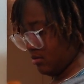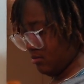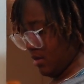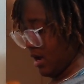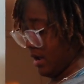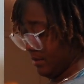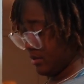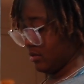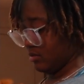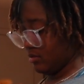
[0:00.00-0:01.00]
my
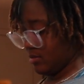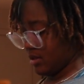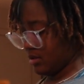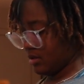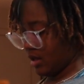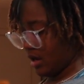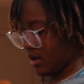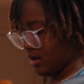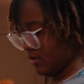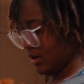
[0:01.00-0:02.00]
absolute best. Like, I
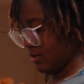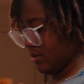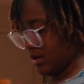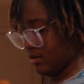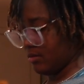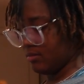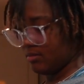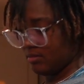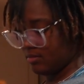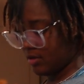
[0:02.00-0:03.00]
could have done better,
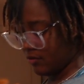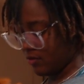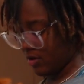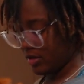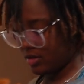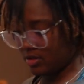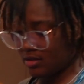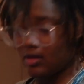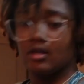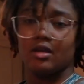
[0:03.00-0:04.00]
of course.
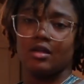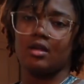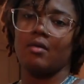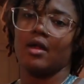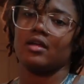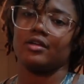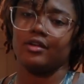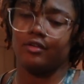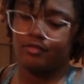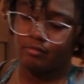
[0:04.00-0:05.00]
Anybody
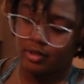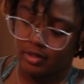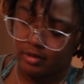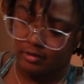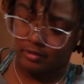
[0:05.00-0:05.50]
could, but